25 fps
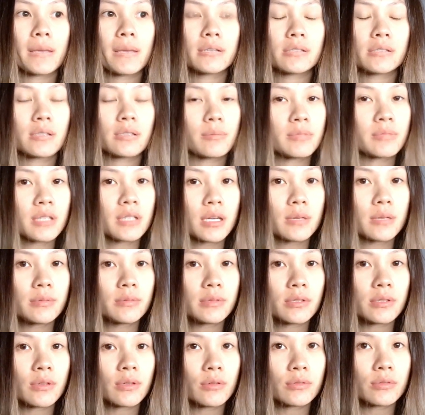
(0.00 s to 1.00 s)

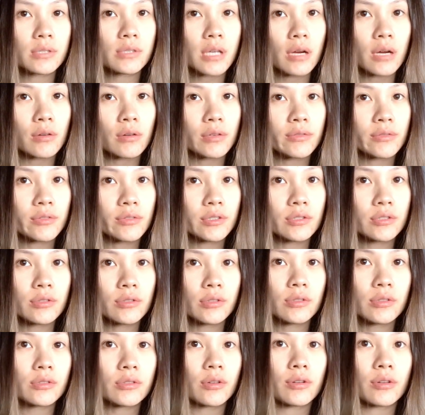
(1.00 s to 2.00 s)
sometimes the hotel
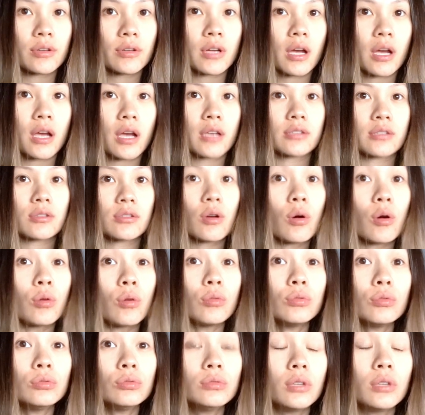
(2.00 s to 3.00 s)
refrigerators are not as
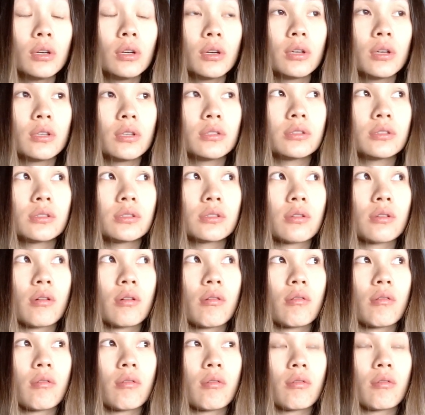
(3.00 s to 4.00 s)
cold,
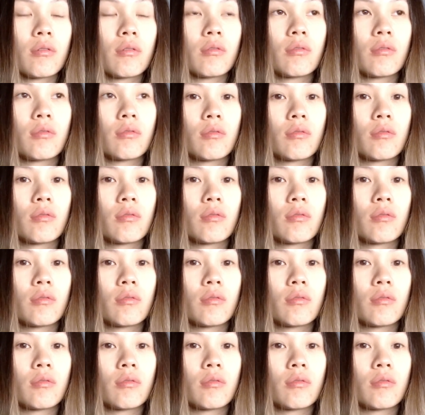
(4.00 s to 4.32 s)
so